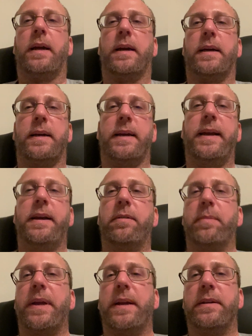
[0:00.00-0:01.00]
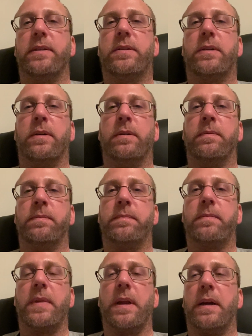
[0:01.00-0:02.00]
Hey everybody.
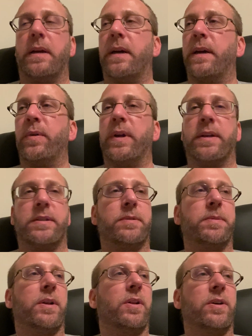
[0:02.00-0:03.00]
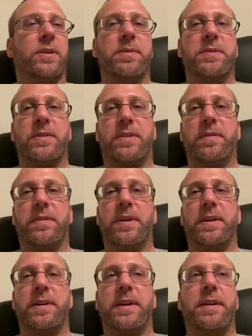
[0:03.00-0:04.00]
I realize it's been a long time since I've
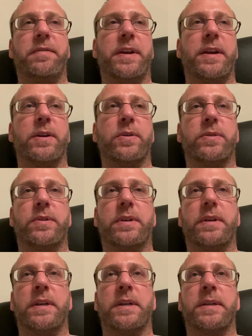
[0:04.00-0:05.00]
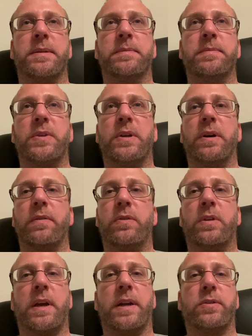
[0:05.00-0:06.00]
done any videos.
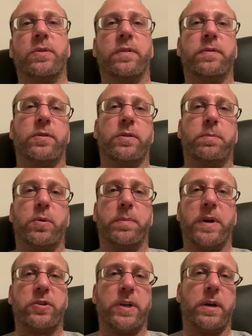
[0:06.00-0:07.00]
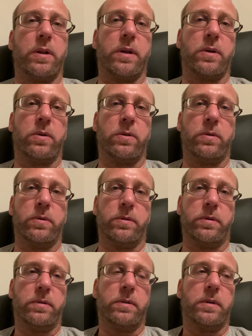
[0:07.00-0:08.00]
I've kind of sort of just put my channel on
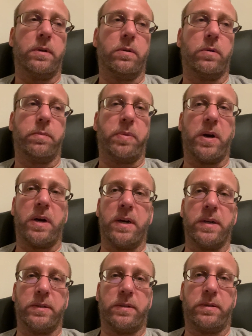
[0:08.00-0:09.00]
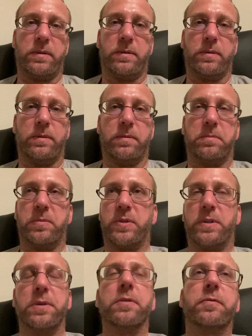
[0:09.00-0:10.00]
hold or pause,
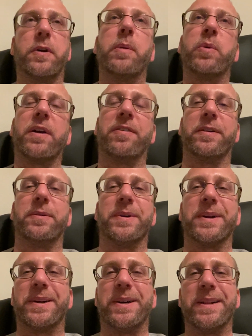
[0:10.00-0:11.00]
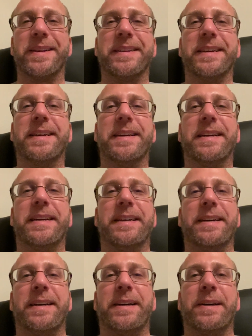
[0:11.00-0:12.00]
still frame, whatever you want to call it,
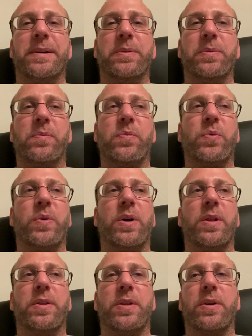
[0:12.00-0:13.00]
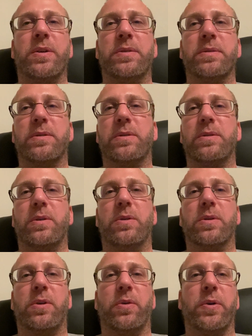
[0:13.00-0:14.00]
while the
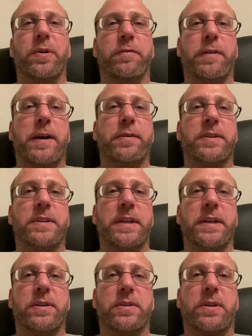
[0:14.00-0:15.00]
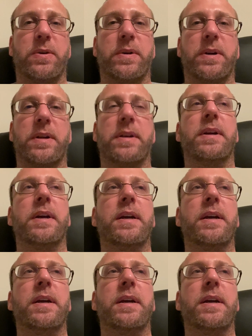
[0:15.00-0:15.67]
whole coronavirus thing is going on.